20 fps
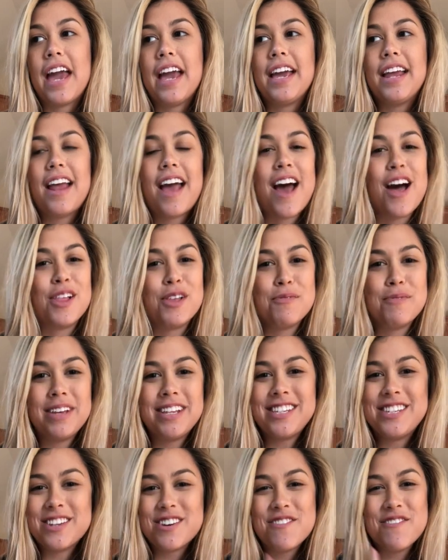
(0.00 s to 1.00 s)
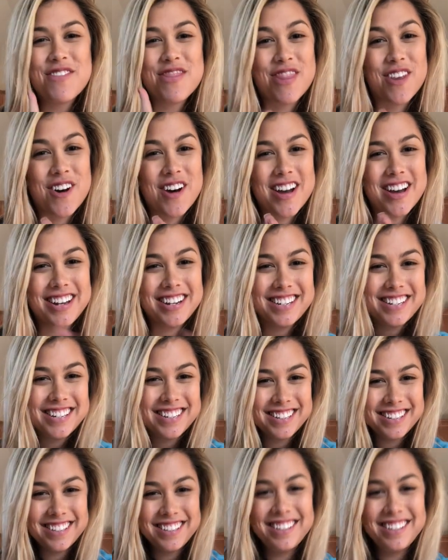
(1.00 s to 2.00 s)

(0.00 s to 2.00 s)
8 elements of thought.